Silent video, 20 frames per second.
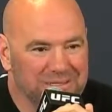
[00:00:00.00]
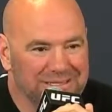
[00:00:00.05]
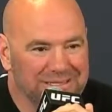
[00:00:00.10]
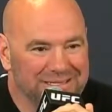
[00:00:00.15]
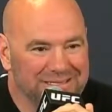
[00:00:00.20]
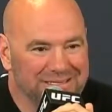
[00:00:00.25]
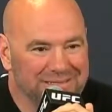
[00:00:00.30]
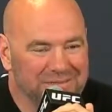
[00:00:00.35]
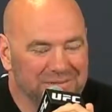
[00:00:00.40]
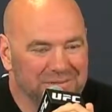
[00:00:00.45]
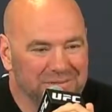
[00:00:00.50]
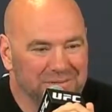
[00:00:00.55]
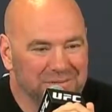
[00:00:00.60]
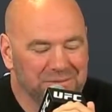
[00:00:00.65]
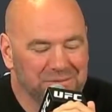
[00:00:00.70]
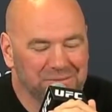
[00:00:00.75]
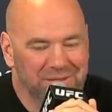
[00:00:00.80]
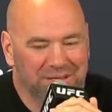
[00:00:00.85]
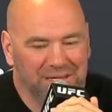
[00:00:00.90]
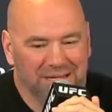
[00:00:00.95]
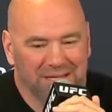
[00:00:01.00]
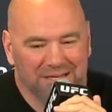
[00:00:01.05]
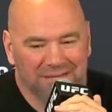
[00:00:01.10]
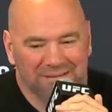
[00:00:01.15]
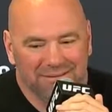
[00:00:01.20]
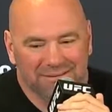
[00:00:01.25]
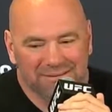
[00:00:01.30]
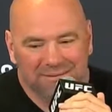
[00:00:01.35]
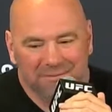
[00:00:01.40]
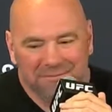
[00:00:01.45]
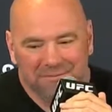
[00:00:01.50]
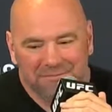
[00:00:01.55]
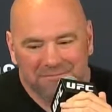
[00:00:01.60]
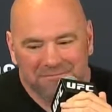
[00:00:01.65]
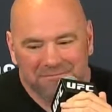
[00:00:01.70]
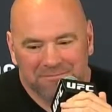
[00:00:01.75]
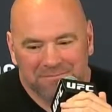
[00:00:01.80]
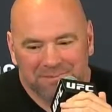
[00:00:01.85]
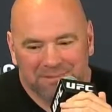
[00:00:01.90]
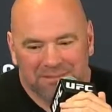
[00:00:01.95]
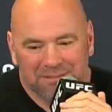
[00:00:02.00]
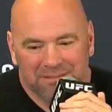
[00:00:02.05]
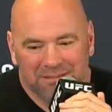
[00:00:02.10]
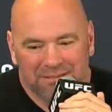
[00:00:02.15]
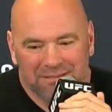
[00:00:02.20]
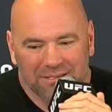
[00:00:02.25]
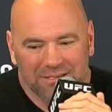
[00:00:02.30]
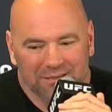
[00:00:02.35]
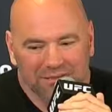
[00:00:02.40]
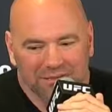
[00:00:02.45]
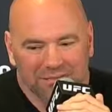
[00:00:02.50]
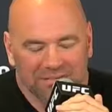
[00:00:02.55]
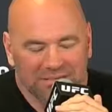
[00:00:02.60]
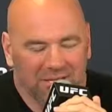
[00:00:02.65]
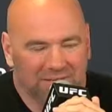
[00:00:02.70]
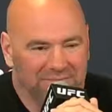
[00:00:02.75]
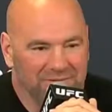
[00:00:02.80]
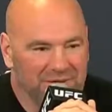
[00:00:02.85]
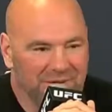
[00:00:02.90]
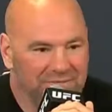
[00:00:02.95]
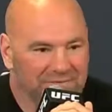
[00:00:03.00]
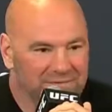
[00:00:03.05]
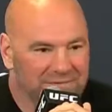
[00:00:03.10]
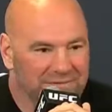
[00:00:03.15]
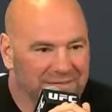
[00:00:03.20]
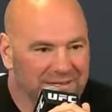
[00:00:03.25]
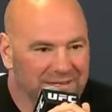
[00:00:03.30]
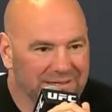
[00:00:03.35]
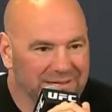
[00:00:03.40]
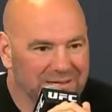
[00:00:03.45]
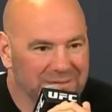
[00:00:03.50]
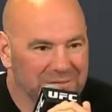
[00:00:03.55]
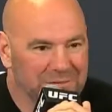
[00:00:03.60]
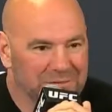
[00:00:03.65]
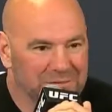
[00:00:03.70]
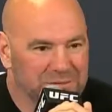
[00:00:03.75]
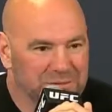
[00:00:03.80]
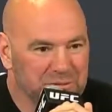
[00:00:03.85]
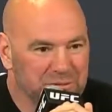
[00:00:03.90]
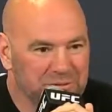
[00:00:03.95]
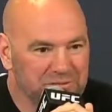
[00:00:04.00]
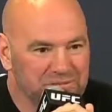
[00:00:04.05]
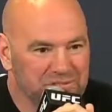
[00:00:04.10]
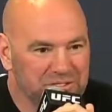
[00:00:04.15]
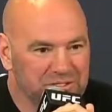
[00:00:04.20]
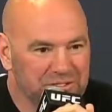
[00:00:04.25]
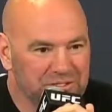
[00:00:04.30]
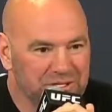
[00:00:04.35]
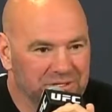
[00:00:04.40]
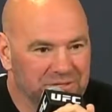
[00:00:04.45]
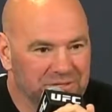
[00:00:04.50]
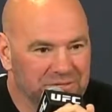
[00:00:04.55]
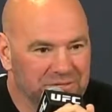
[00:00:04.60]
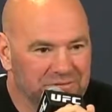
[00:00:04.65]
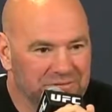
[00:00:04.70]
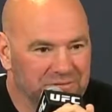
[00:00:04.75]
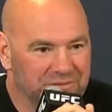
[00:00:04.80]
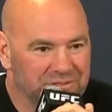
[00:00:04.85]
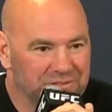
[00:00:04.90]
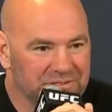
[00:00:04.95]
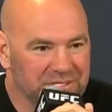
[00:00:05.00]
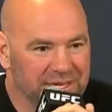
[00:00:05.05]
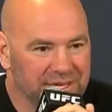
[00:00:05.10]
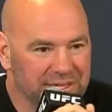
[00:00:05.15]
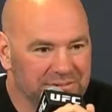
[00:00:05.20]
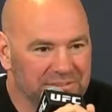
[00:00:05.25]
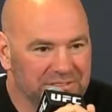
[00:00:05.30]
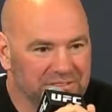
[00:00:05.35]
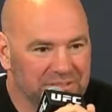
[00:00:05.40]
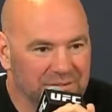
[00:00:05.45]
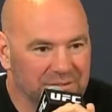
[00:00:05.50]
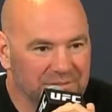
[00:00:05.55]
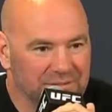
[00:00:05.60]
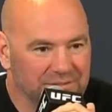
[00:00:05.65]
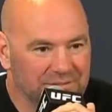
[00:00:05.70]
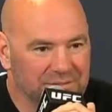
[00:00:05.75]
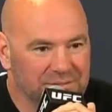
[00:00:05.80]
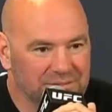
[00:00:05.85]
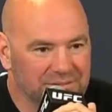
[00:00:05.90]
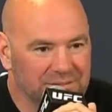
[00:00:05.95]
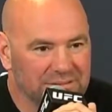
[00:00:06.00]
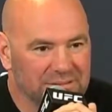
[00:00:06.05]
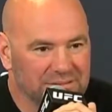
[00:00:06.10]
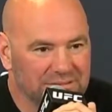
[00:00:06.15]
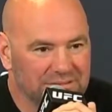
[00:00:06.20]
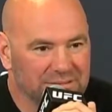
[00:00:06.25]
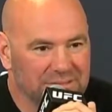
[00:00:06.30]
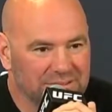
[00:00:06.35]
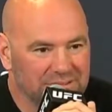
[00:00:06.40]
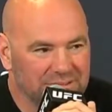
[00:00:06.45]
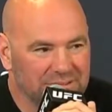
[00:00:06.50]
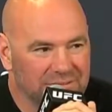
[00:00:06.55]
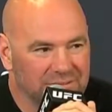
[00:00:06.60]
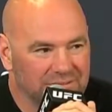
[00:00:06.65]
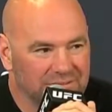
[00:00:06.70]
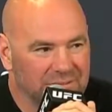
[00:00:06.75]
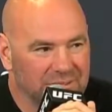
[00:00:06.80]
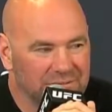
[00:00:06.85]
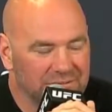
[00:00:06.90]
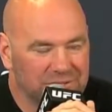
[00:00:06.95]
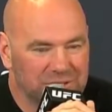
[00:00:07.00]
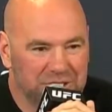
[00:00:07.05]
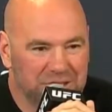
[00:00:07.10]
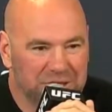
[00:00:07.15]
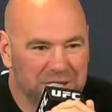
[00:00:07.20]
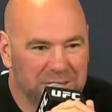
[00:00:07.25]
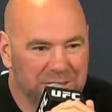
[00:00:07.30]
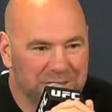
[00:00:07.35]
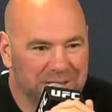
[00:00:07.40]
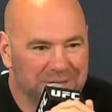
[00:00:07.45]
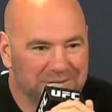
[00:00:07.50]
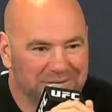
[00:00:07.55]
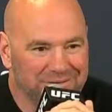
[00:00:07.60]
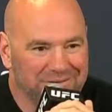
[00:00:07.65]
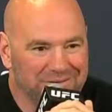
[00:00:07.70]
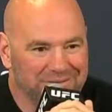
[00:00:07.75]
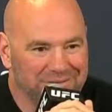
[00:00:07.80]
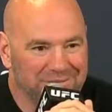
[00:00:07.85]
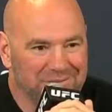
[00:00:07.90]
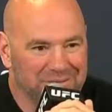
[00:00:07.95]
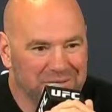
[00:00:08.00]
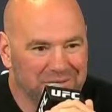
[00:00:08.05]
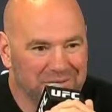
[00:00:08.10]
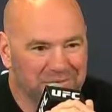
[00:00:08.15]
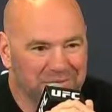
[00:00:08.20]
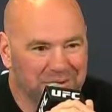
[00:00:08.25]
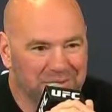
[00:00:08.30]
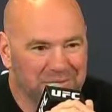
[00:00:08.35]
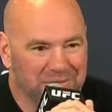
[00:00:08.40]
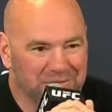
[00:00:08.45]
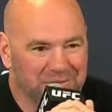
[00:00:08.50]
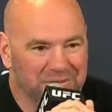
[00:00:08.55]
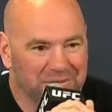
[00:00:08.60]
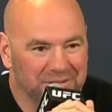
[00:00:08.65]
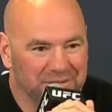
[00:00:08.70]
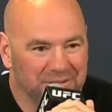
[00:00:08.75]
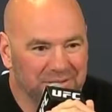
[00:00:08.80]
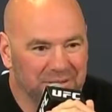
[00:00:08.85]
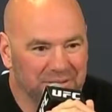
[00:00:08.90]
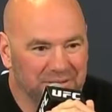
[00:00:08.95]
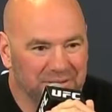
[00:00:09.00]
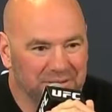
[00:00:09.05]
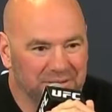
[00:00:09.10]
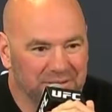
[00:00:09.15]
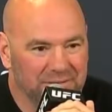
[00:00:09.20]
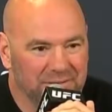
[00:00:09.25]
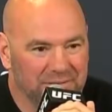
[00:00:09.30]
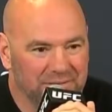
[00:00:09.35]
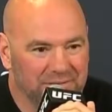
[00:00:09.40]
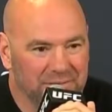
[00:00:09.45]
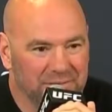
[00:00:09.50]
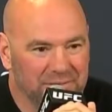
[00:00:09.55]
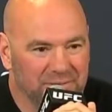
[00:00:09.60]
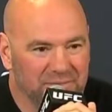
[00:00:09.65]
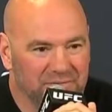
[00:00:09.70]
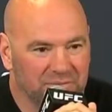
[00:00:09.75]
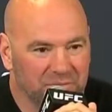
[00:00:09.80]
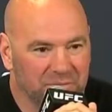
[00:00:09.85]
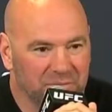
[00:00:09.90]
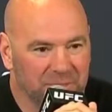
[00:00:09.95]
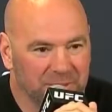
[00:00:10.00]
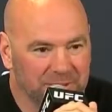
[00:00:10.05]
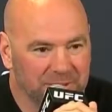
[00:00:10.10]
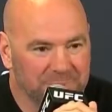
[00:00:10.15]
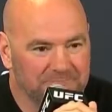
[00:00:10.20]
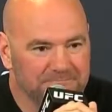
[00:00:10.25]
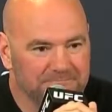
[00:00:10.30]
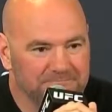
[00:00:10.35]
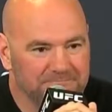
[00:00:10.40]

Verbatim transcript: You... you uh, You know, it's tough enough get, getting those U F C jitters the first time, so let him shake them out and give him another opportunity to come in and, and perform again.